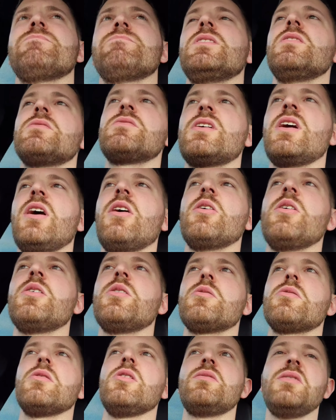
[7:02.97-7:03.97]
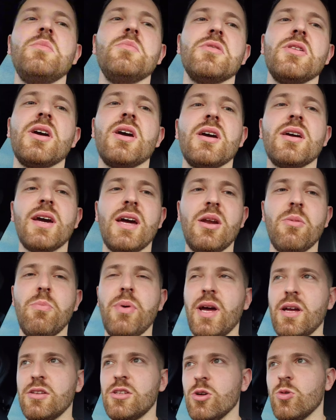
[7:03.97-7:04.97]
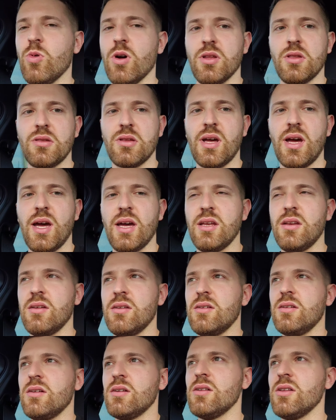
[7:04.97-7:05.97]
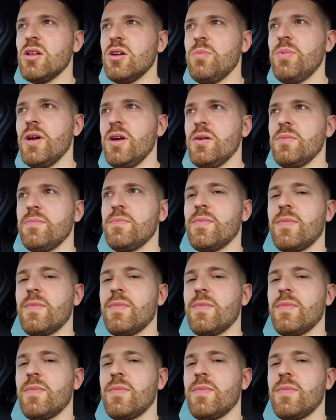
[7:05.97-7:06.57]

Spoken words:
This carrier seems like it kind of bent to one side a little bit.